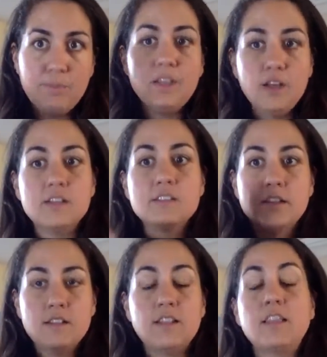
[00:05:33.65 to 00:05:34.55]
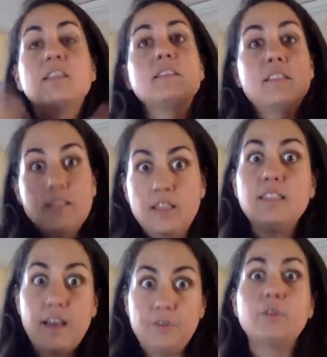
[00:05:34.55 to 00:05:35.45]
because like the
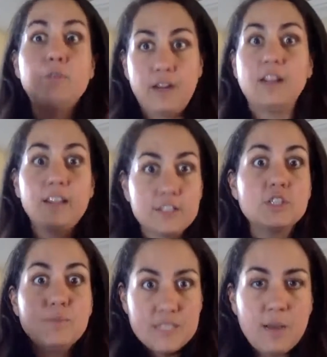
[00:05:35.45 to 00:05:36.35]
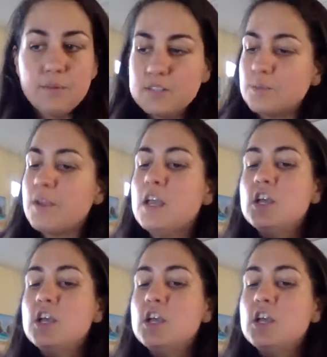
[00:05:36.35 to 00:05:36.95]
thyroid regulates your metabolism.